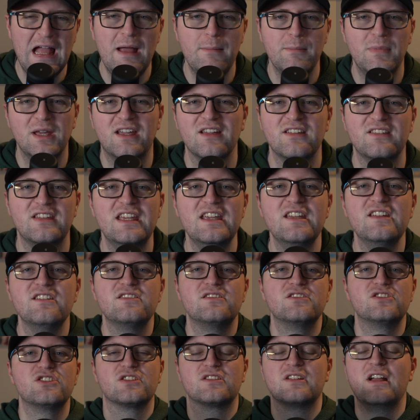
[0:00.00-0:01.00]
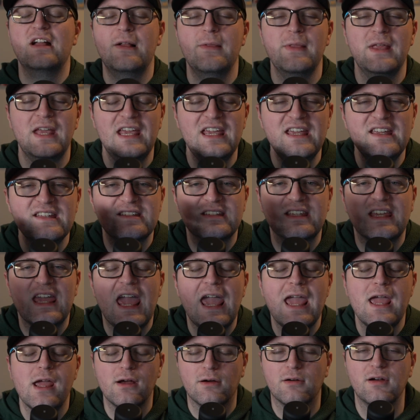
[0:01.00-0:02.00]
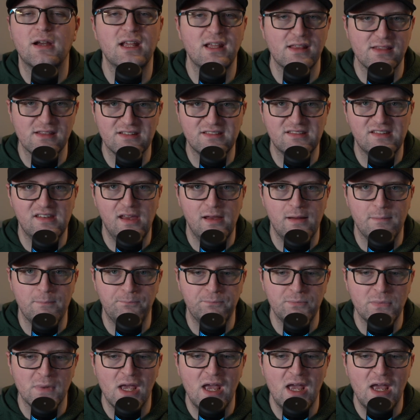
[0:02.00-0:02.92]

because he is carrying this team.